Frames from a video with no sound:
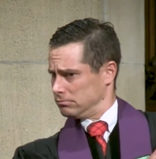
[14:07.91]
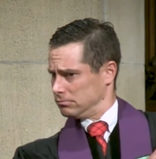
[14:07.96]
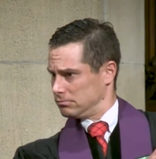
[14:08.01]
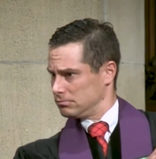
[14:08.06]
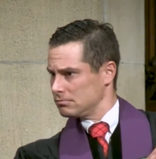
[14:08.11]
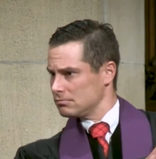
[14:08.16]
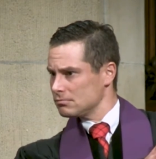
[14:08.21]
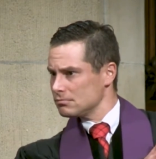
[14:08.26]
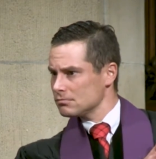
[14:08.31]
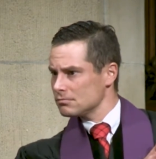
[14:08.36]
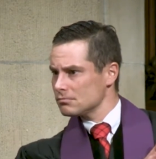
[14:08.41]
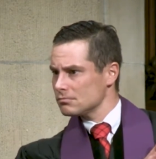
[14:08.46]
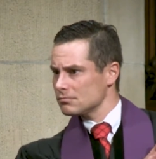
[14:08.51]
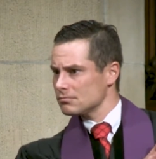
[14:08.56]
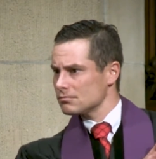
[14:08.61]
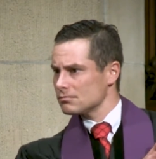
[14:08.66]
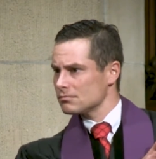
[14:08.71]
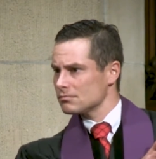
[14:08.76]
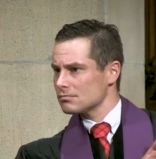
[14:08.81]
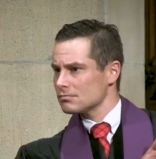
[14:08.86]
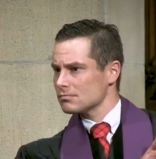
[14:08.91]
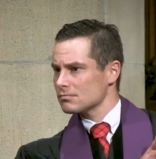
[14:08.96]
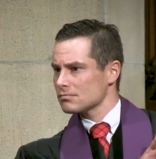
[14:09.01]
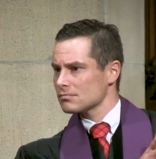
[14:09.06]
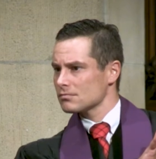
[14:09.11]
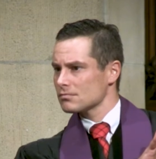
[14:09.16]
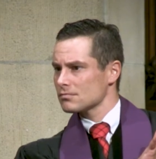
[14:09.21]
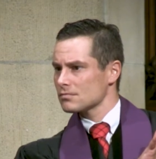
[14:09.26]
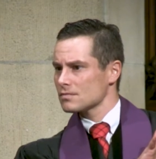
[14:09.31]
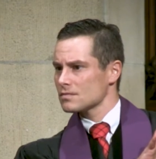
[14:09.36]

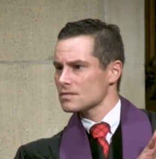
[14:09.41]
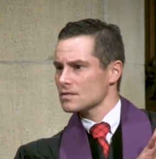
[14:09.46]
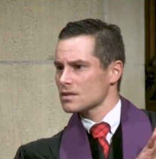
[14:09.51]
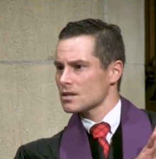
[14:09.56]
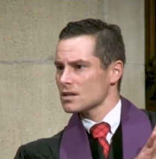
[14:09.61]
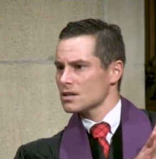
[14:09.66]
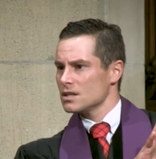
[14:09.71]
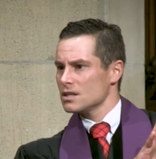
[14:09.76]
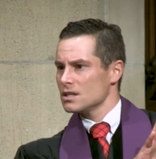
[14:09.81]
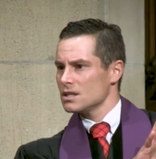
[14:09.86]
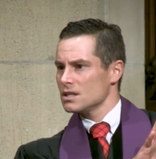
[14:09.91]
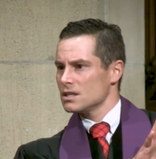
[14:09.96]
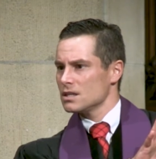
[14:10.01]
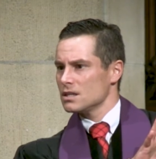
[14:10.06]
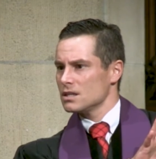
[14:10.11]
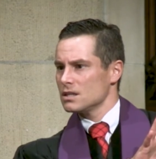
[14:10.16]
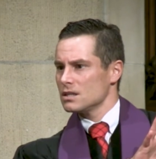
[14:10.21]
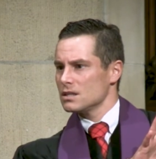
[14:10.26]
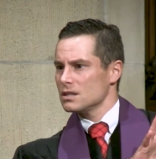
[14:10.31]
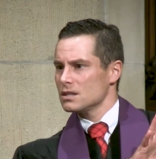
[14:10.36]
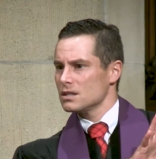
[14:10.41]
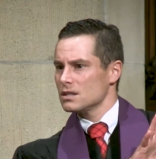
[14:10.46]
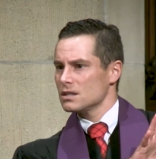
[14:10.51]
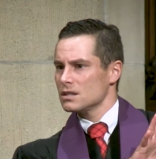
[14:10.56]
(no one is talking)